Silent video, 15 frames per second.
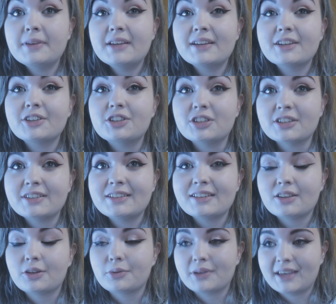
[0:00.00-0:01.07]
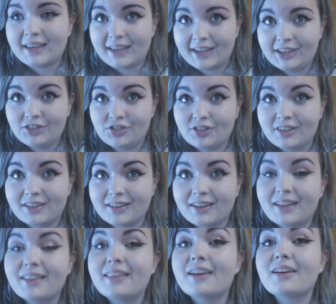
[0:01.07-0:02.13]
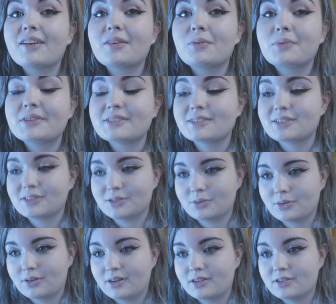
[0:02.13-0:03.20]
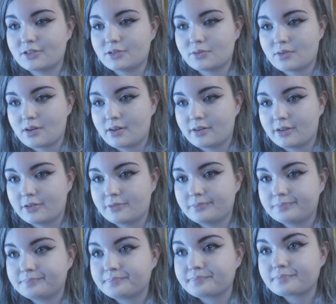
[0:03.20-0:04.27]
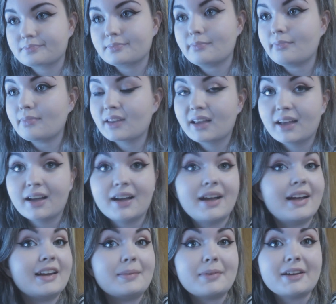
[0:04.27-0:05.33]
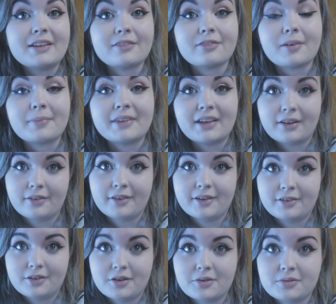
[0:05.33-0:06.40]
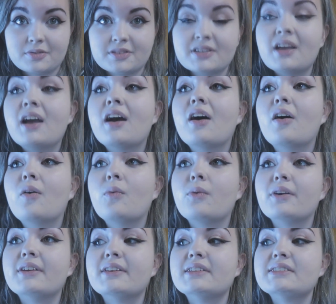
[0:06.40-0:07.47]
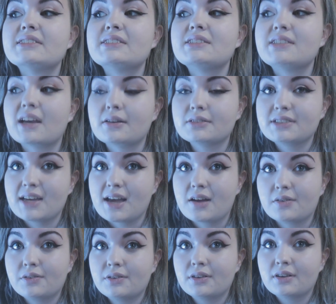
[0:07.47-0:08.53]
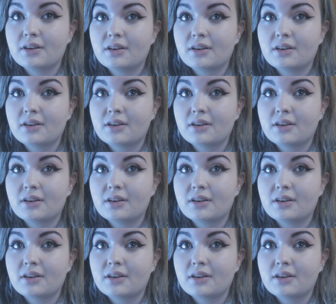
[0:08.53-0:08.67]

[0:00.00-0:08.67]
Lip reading: be in a good location. There was a store in Toronto, anybody from the area knows, was downtown.